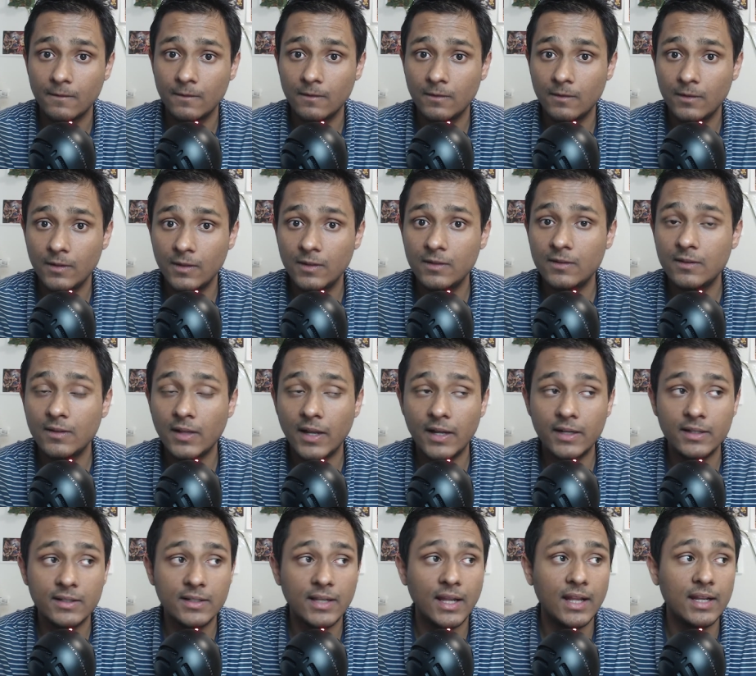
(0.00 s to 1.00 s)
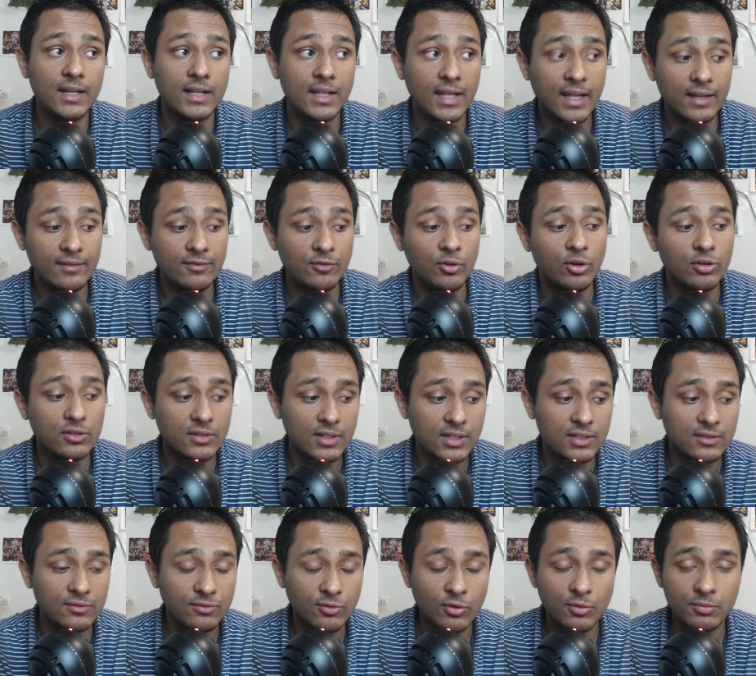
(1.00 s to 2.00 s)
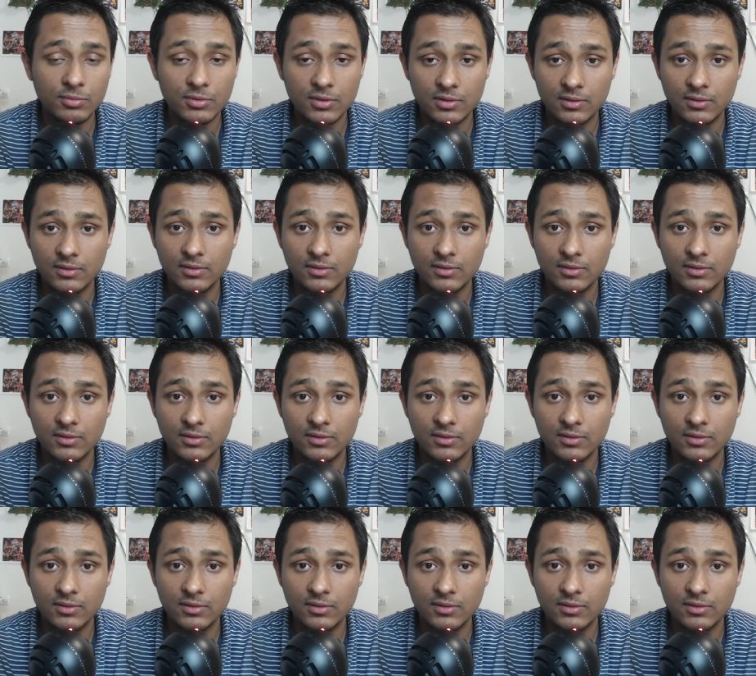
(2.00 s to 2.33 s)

His entire life got transformed,